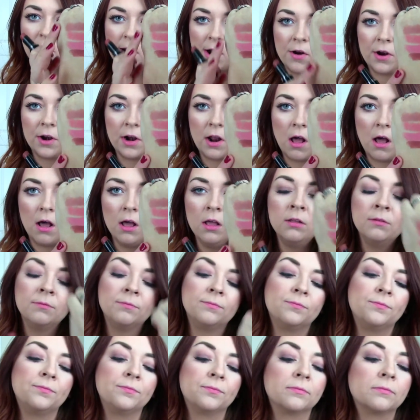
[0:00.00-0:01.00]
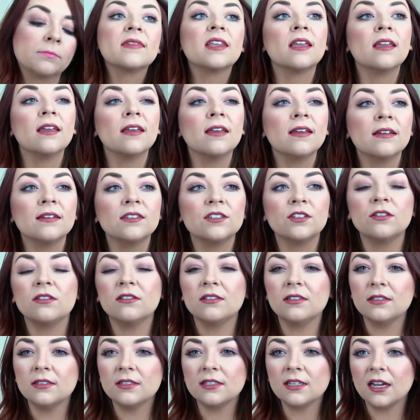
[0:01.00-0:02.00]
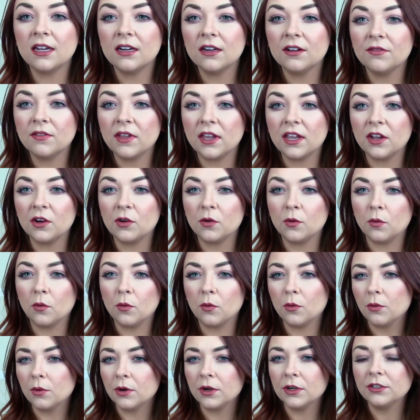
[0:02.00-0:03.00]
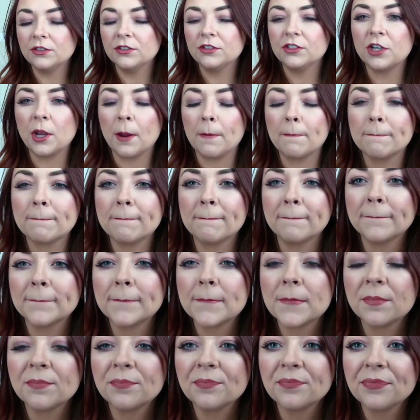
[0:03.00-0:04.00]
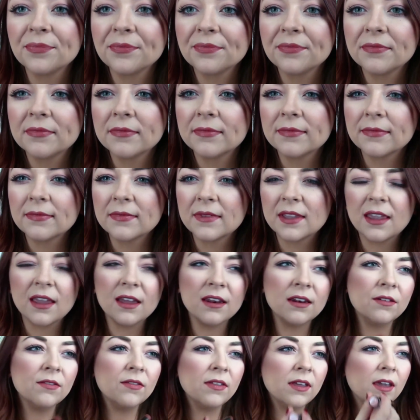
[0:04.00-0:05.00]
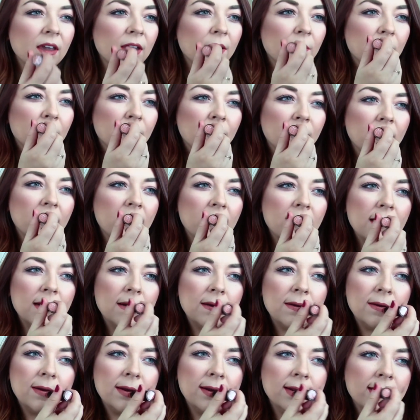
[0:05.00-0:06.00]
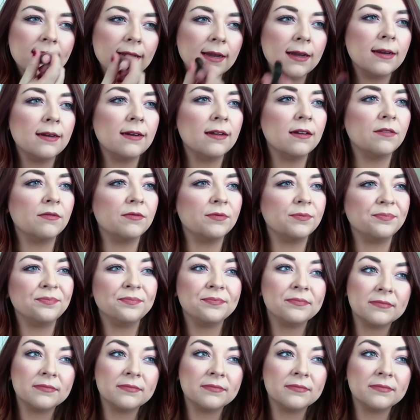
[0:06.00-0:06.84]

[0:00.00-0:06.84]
Bare It All. So this is kind of like an orange, kind of like a brown kind of,